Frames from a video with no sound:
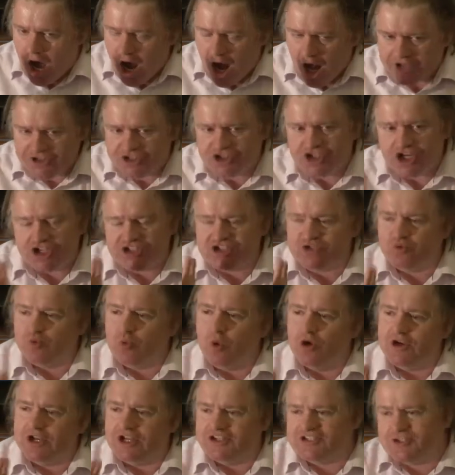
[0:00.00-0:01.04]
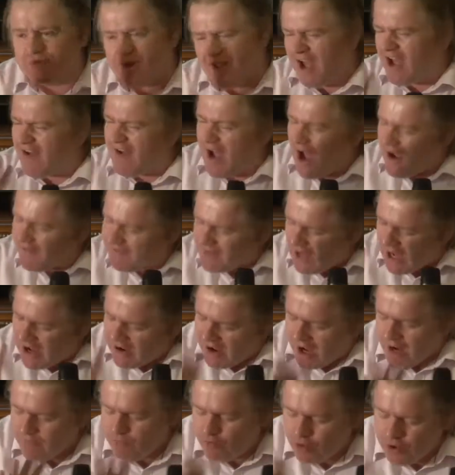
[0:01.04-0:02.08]

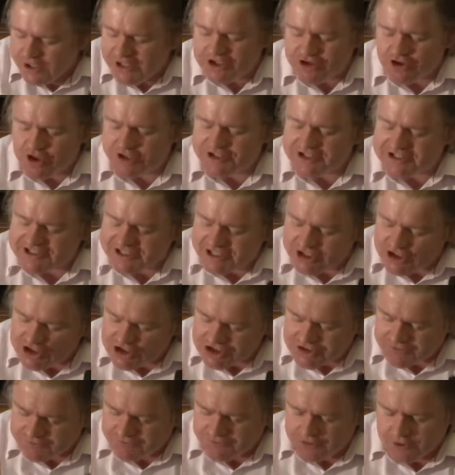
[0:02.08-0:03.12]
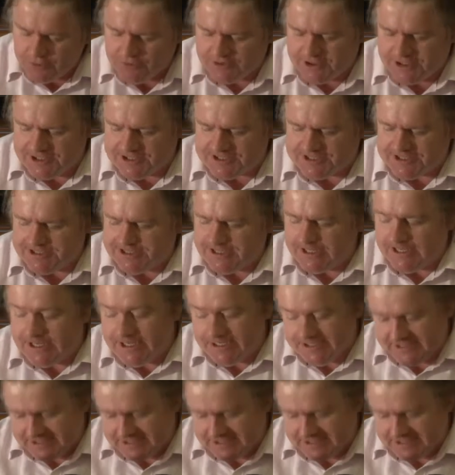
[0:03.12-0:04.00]
I'm really trying to say just a few things today